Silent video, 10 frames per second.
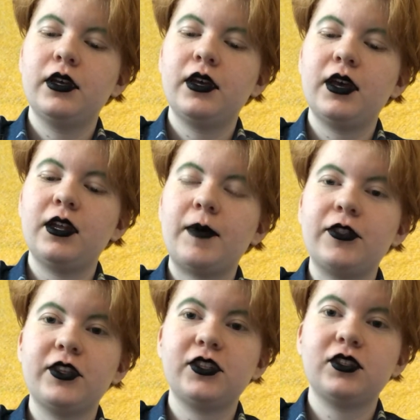And
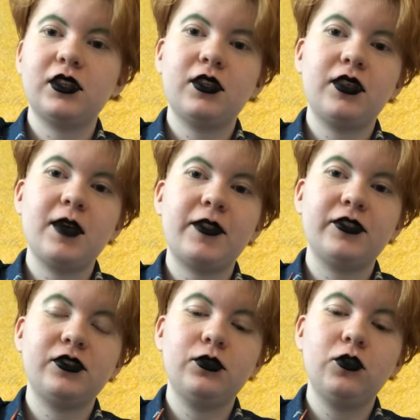about this, the thing about
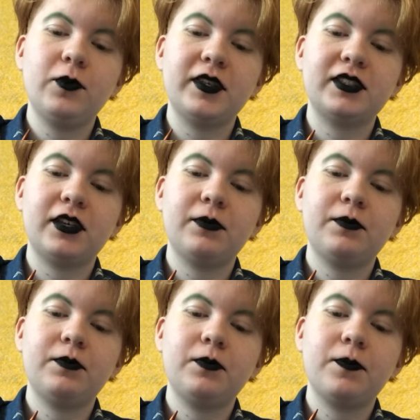this new loop is that
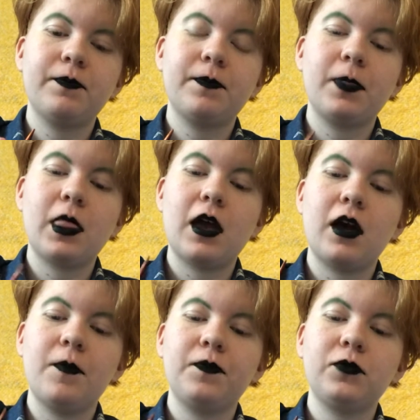
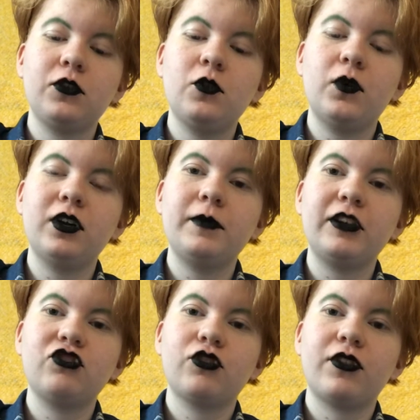you want to
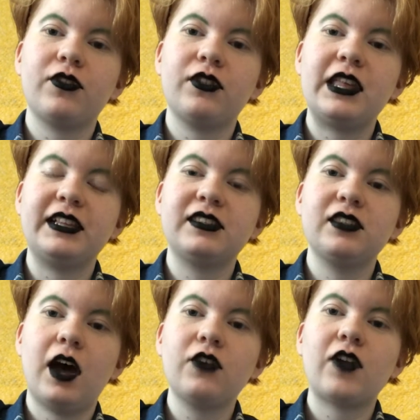make sure that it's
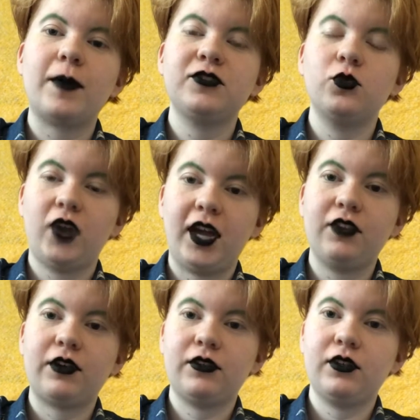not wrapped so tight
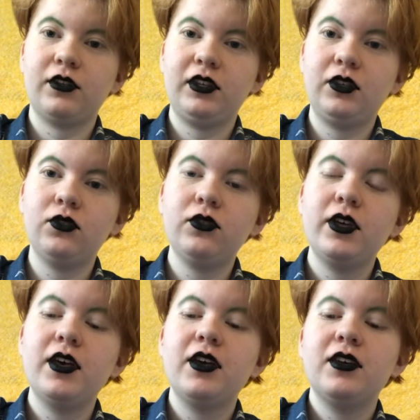around the needle
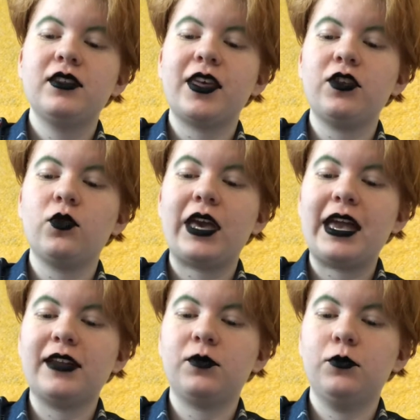that you
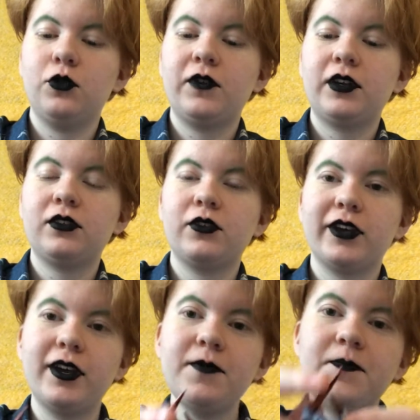can't move it,
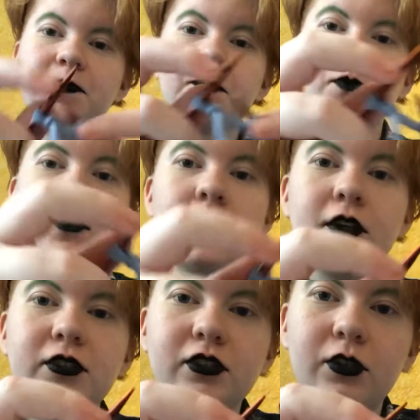okay?
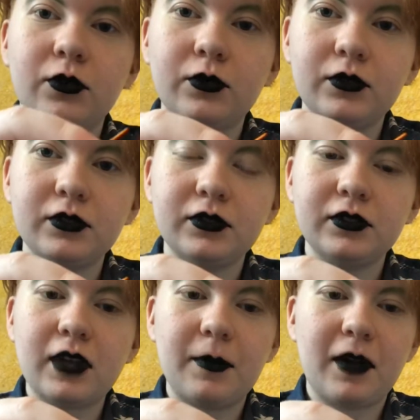So
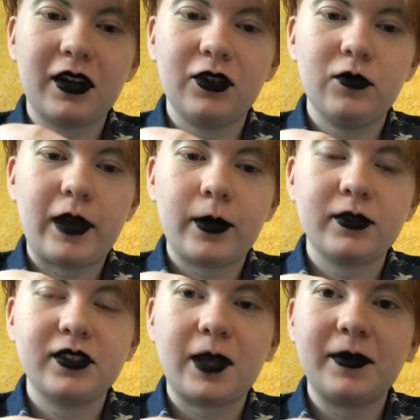I'm not going to do
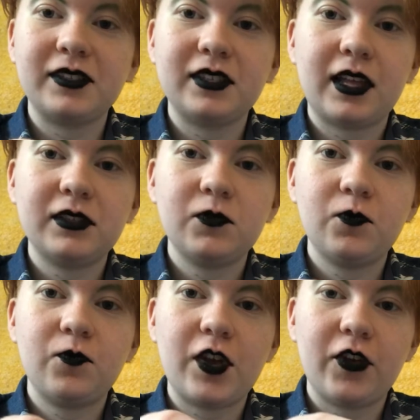backwards this time because that's
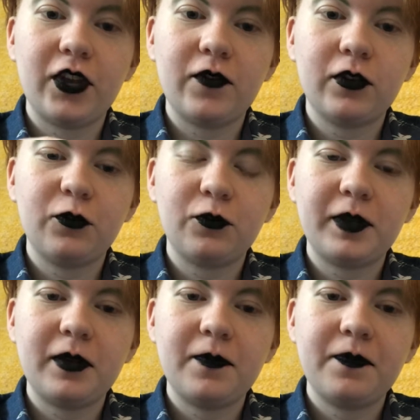very difficult for me.